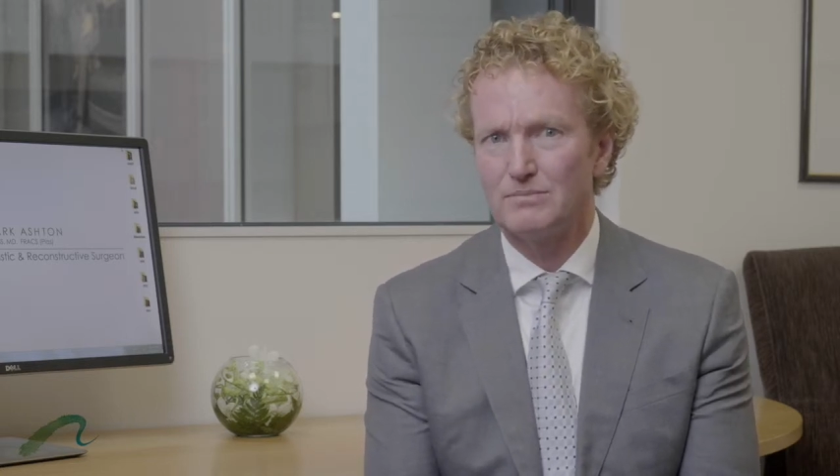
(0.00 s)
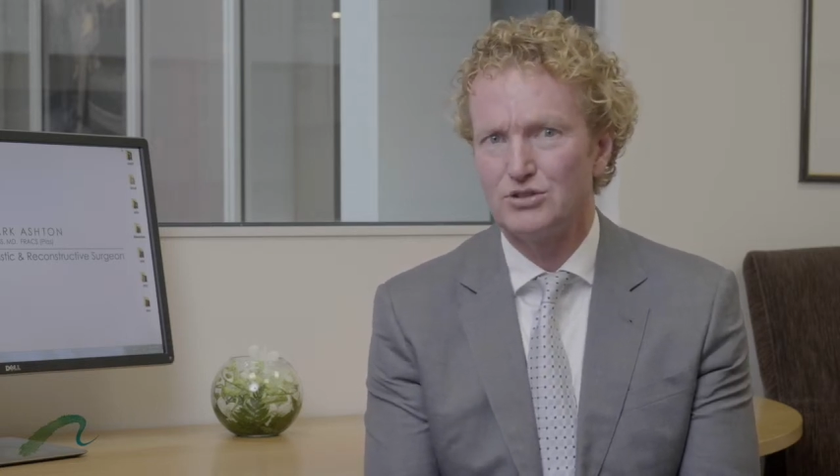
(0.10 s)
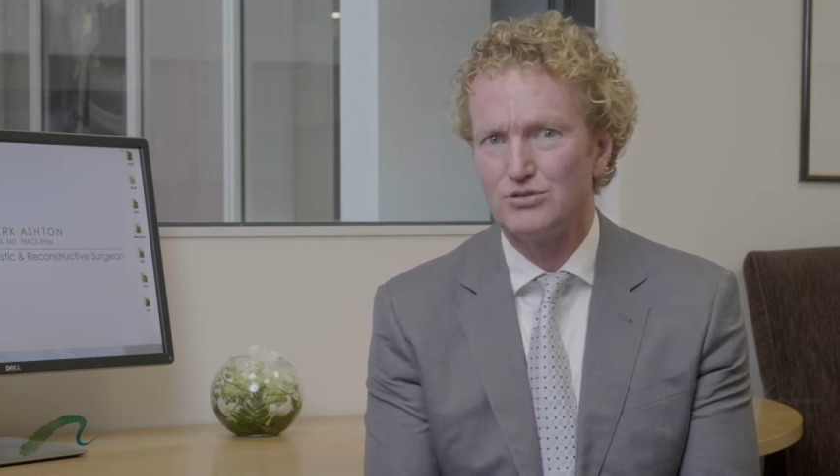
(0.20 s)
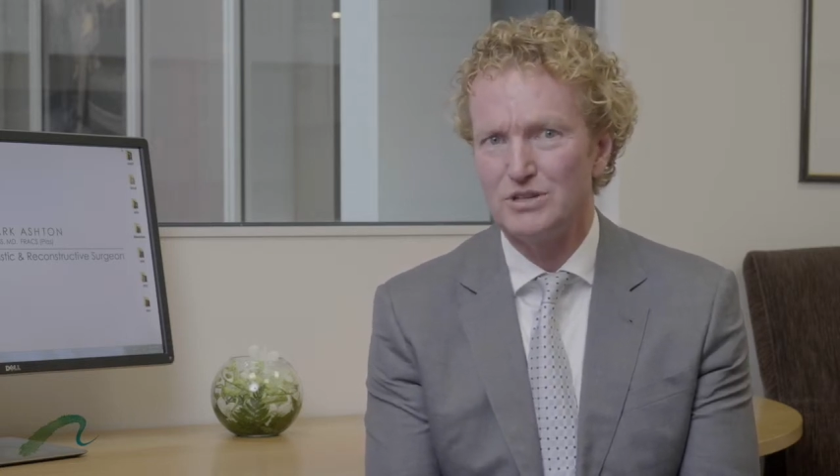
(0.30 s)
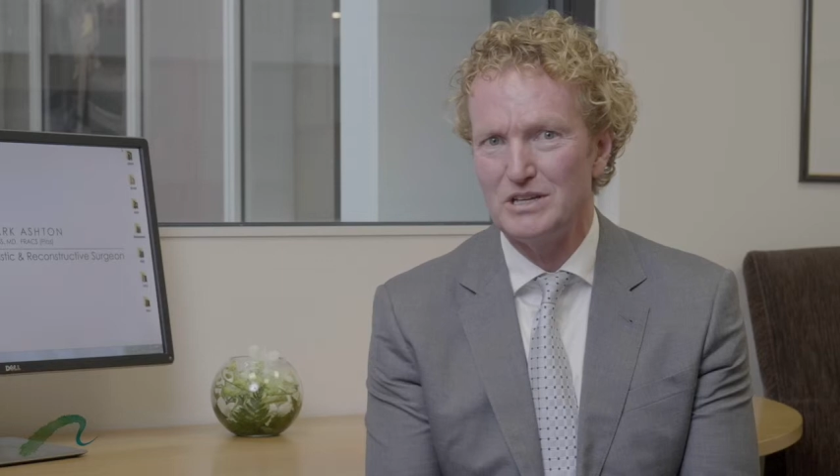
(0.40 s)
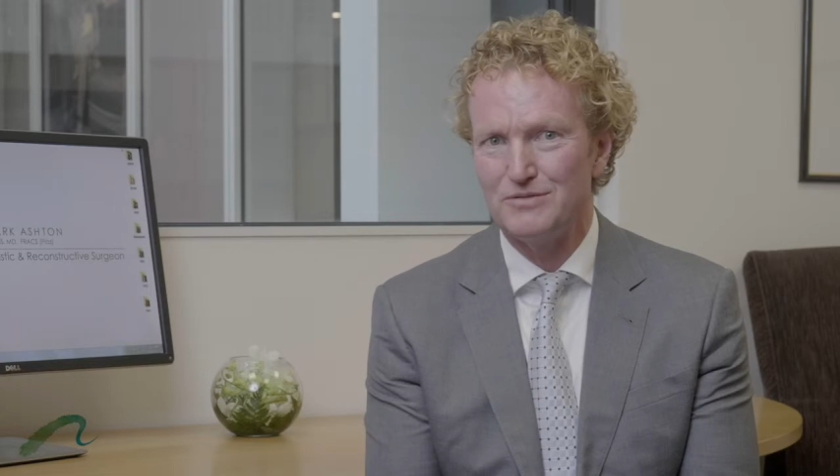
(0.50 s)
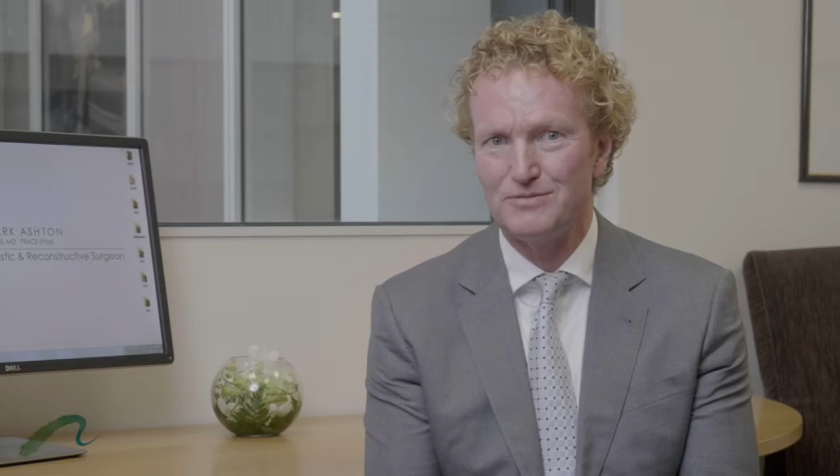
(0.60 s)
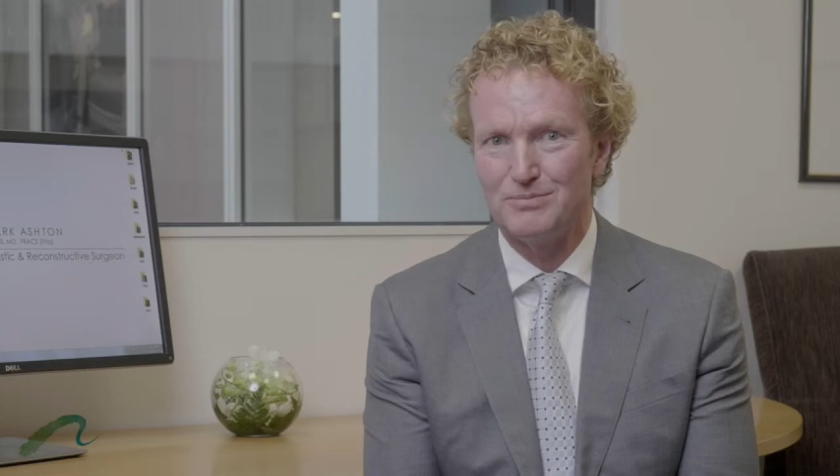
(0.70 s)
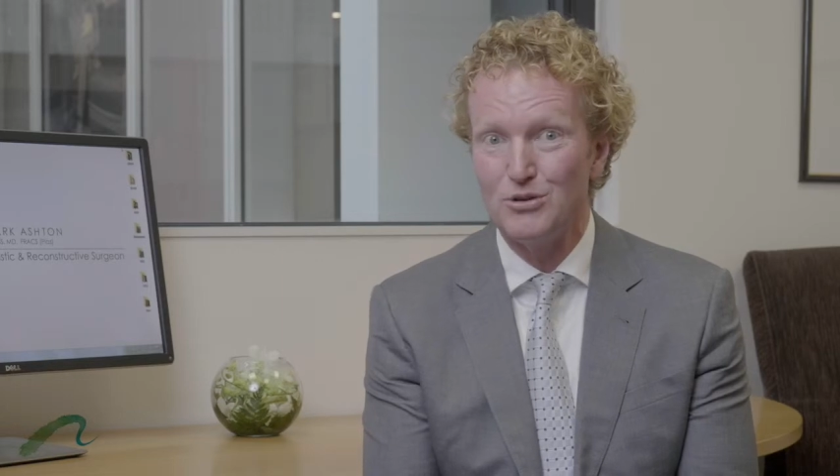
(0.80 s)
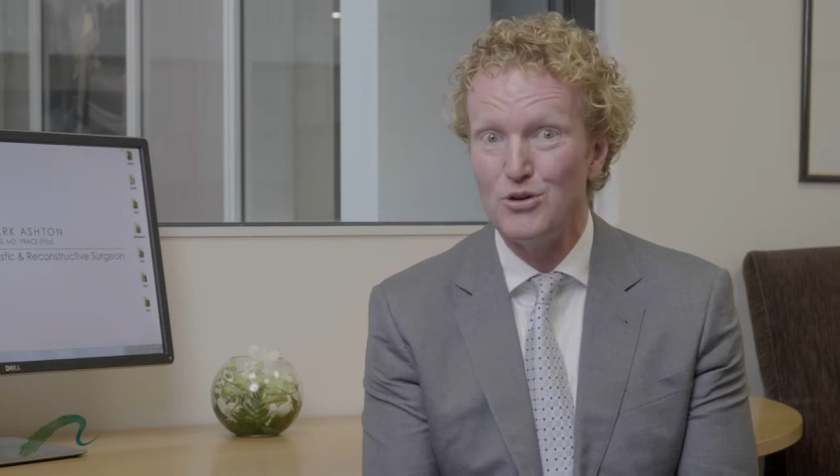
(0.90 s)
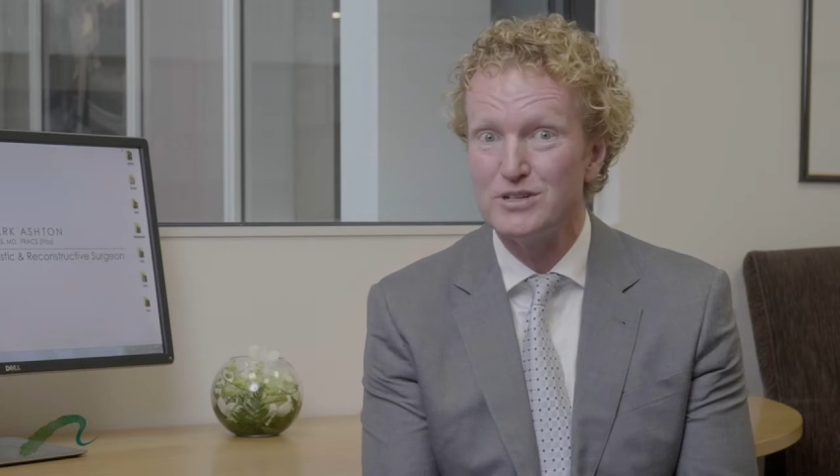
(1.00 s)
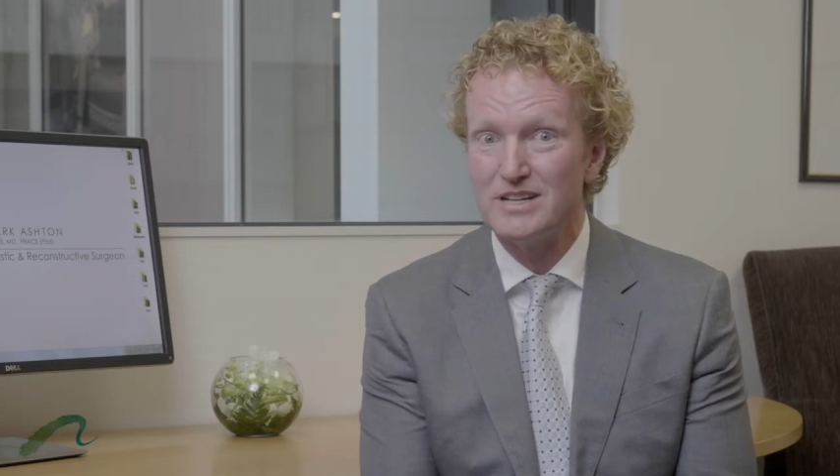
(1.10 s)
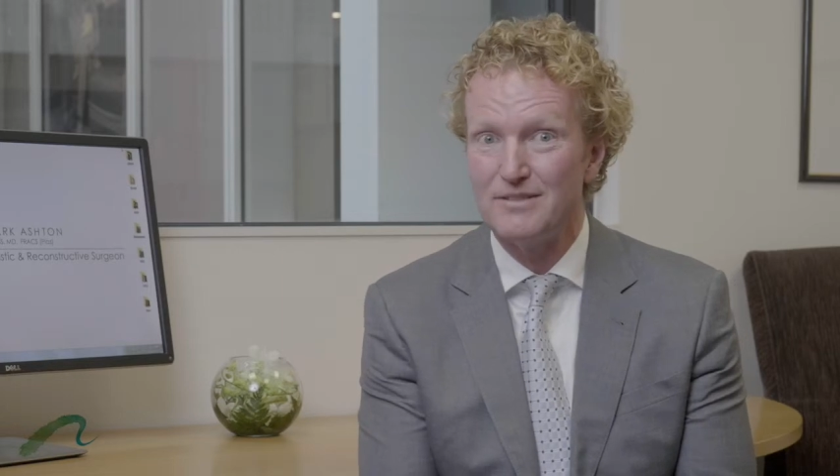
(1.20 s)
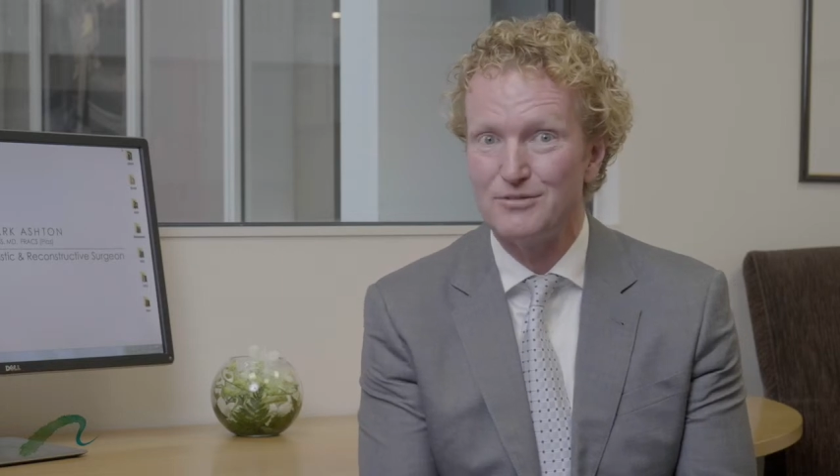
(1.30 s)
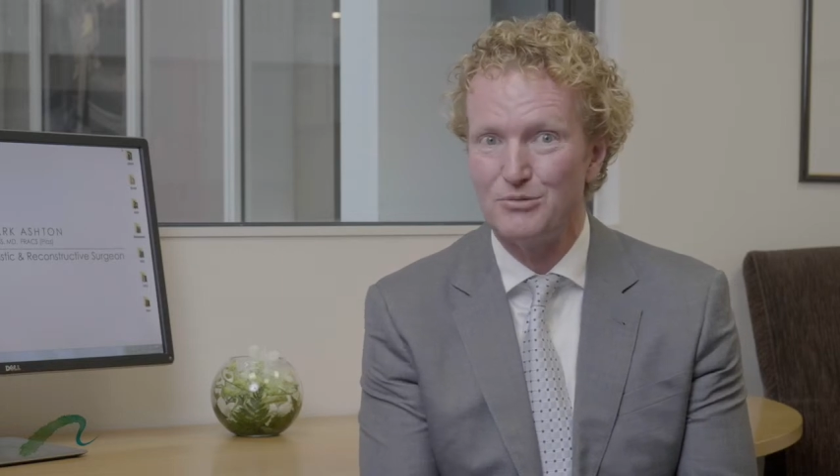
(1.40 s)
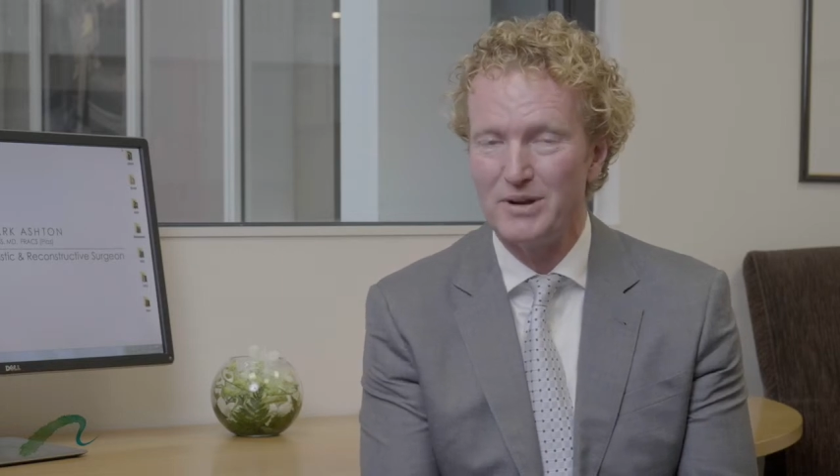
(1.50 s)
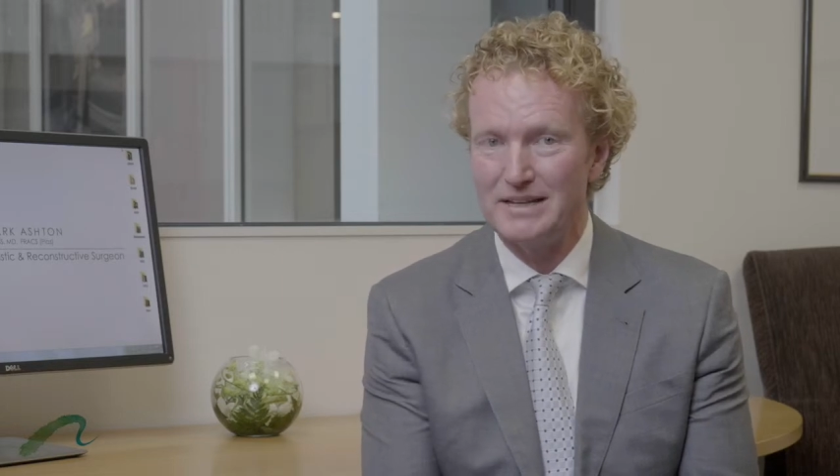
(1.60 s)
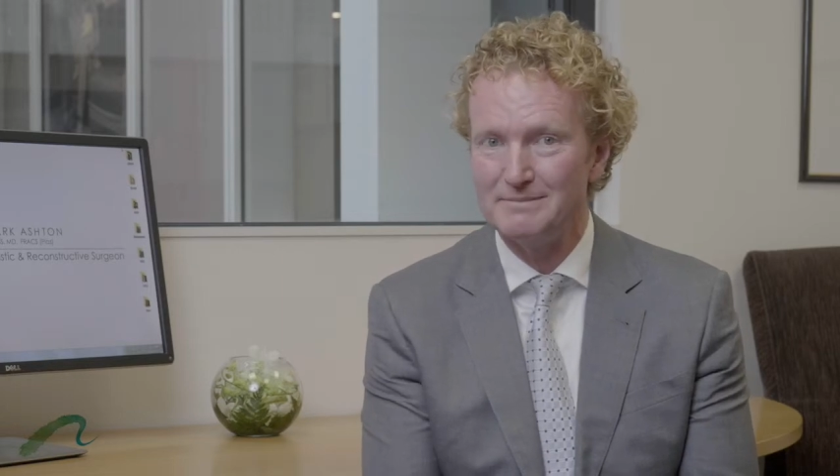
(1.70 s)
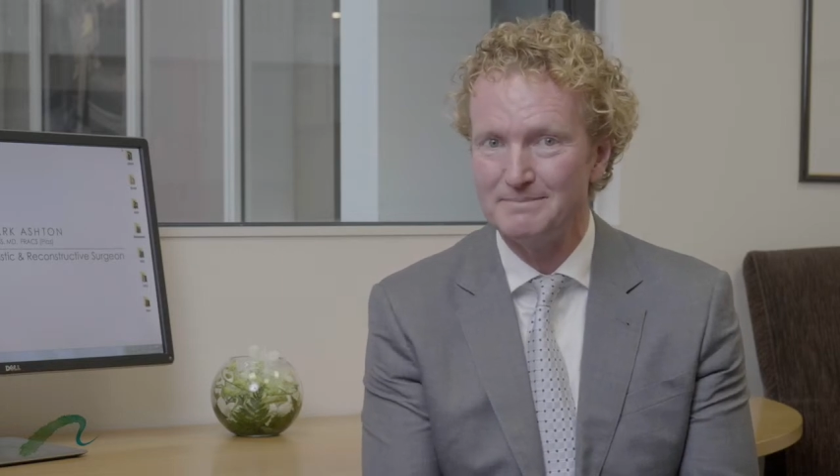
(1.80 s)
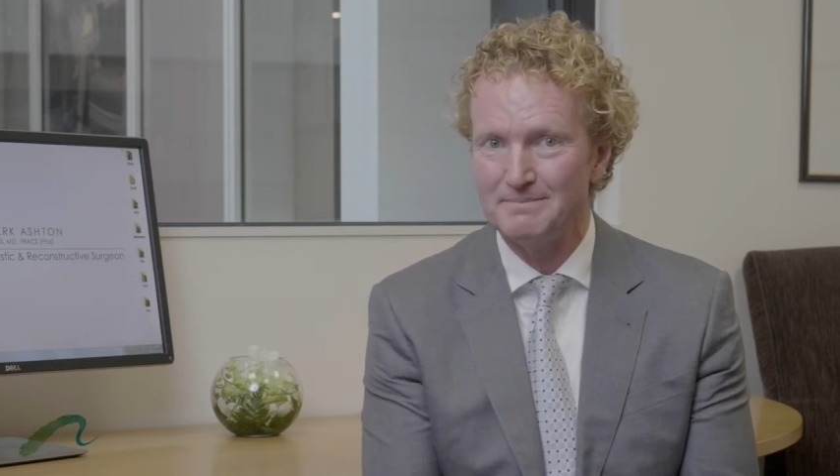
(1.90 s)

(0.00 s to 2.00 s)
Surely you've learned enough already.